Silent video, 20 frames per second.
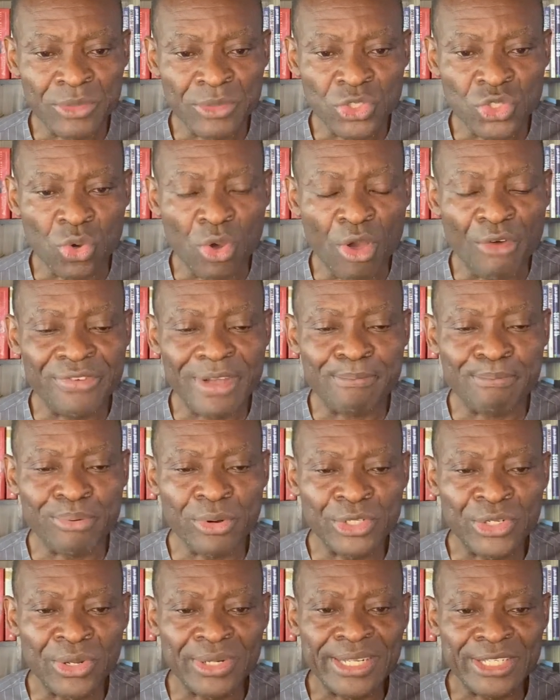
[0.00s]
So offer
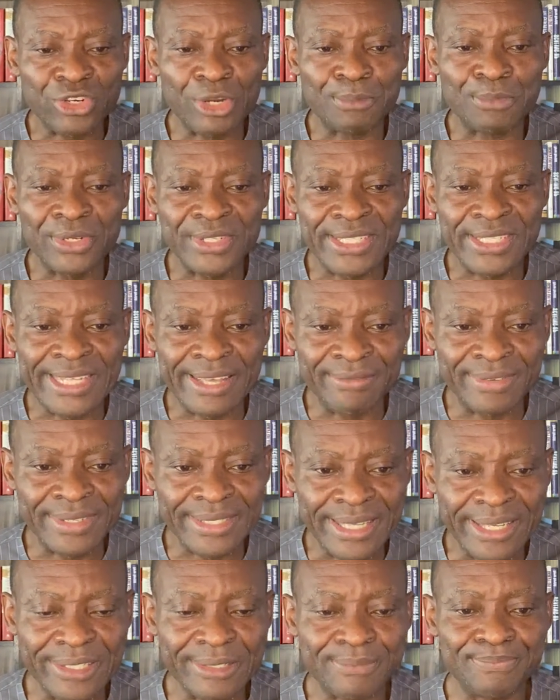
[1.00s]
product description
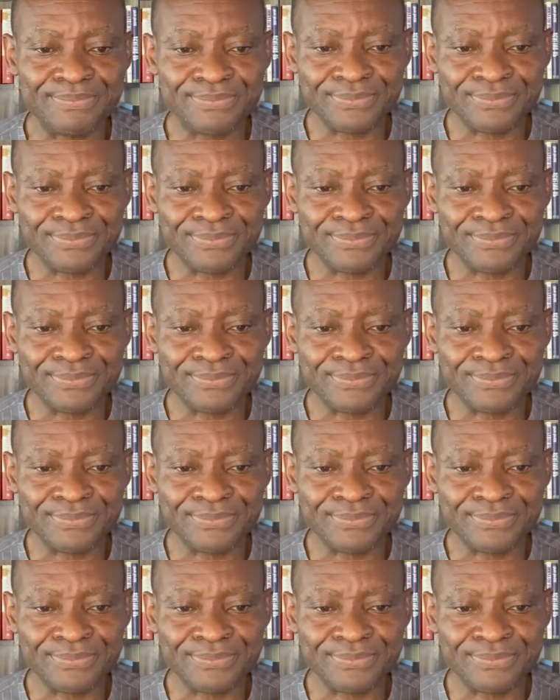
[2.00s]
services.